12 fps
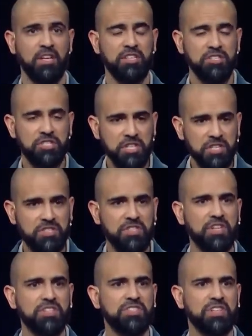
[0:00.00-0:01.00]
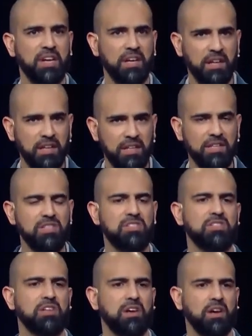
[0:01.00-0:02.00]
Jesus
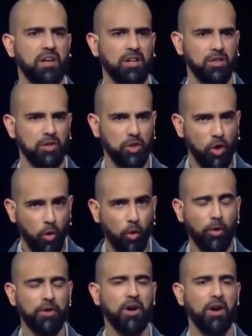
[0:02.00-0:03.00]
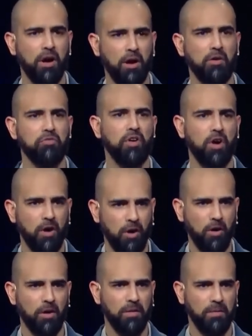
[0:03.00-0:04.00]
is Lord of all.